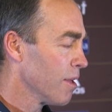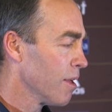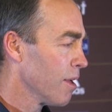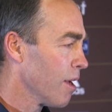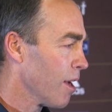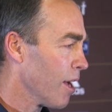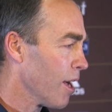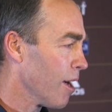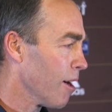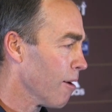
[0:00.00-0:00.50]

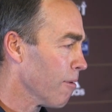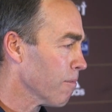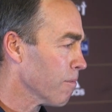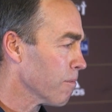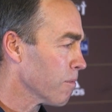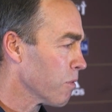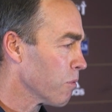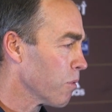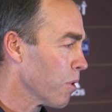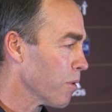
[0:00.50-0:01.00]

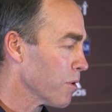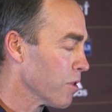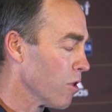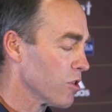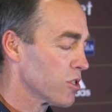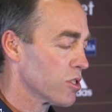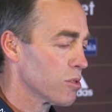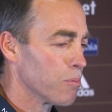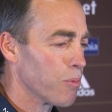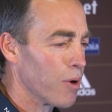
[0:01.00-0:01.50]
we
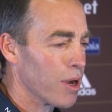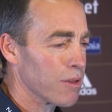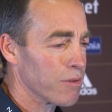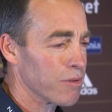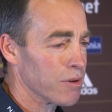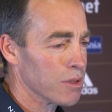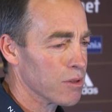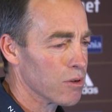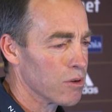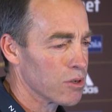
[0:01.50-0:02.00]
lost a
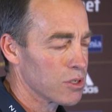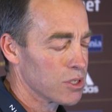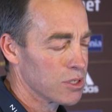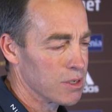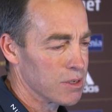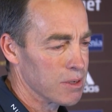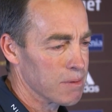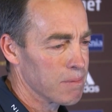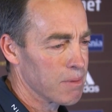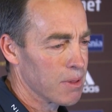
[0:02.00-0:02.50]
brother-in-law
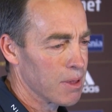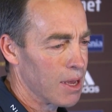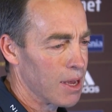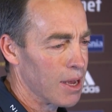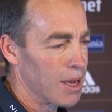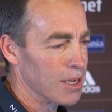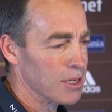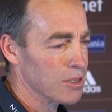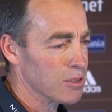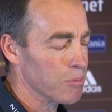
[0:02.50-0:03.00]
to
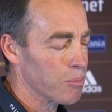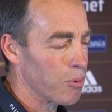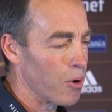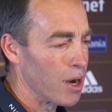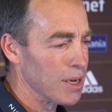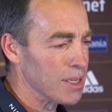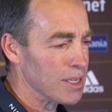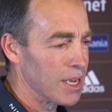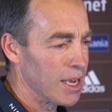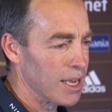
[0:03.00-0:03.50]

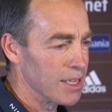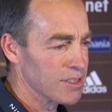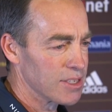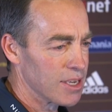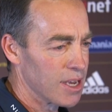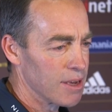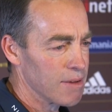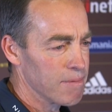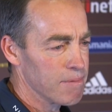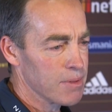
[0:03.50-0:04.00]
brain
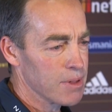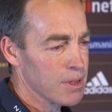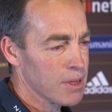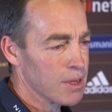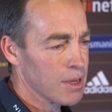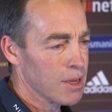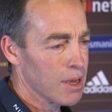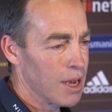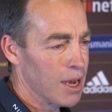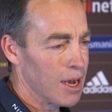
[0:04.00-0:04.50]
cancer,
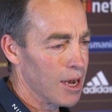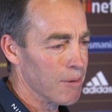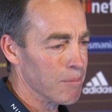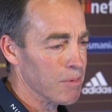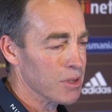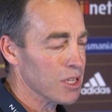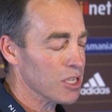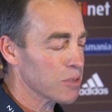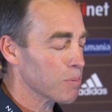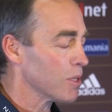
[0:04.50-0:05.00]

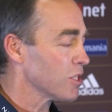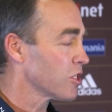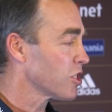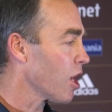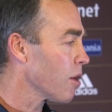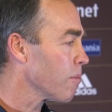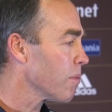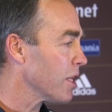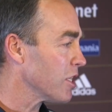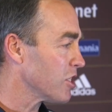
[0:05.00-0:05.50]
and there's been
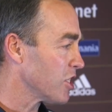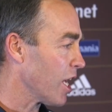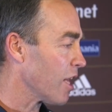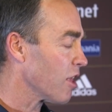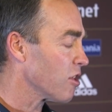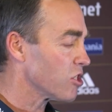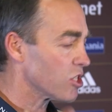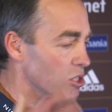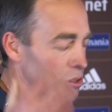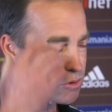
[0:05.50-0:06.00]
so many
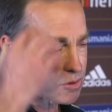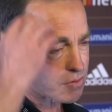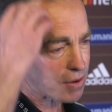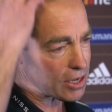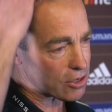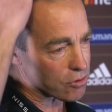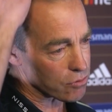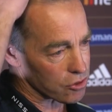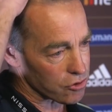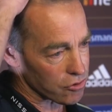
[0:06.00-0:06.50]
challenges that we've
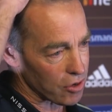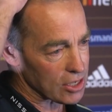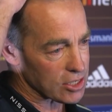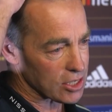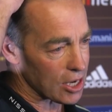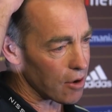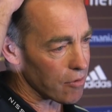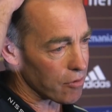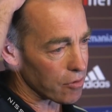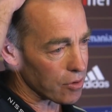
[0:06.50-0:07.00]
had to address
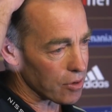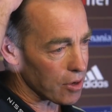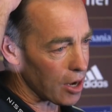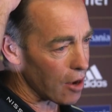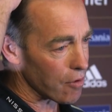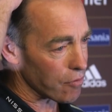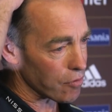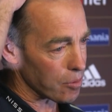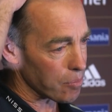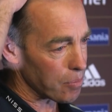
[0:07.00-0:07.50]

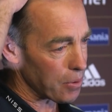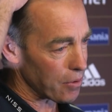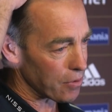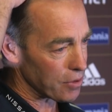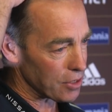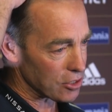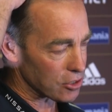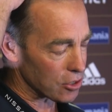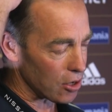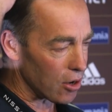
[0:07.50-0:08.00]
over a
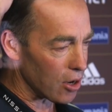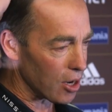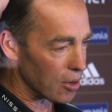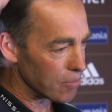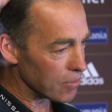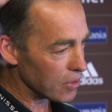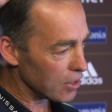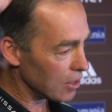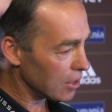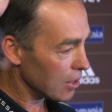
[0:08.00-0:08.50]
period of
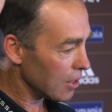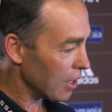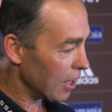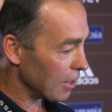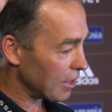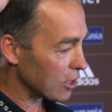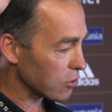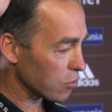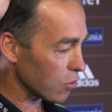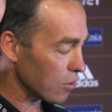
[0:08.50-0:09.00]
time,
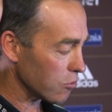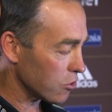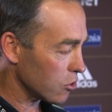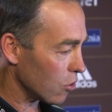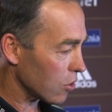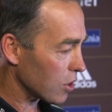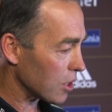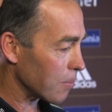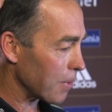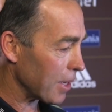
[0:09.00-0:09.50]
and that's what I'm
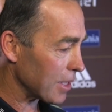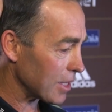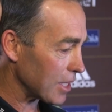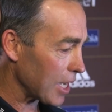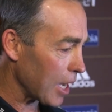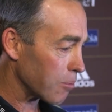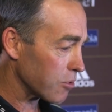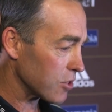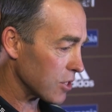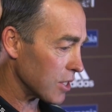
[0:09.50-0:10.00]
talking about, the
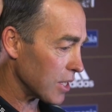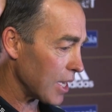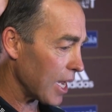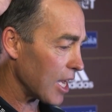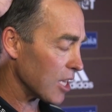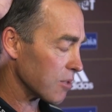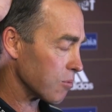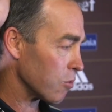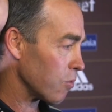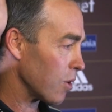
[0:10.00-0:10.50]
ups and
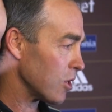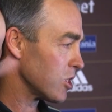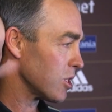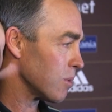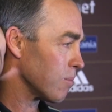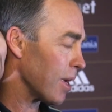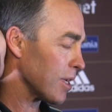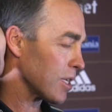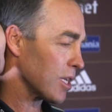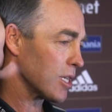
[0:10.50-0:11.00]
downs. But once
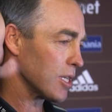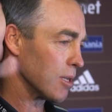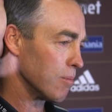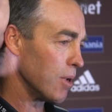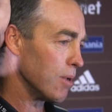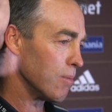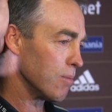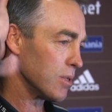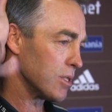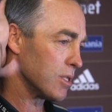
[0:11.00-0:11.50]
you make a
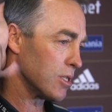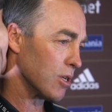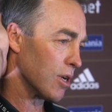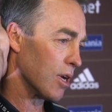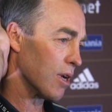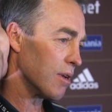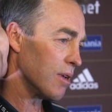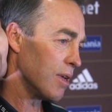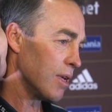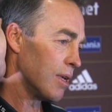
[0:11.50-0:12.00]
commitment
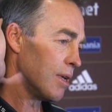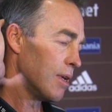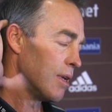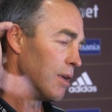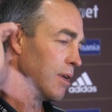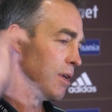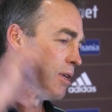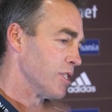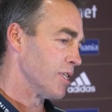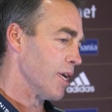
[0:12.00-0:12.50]
to
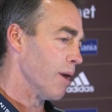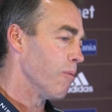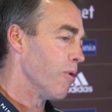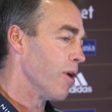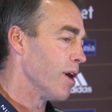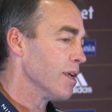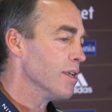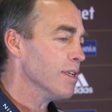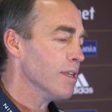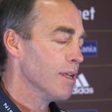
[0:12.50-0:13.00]
someone,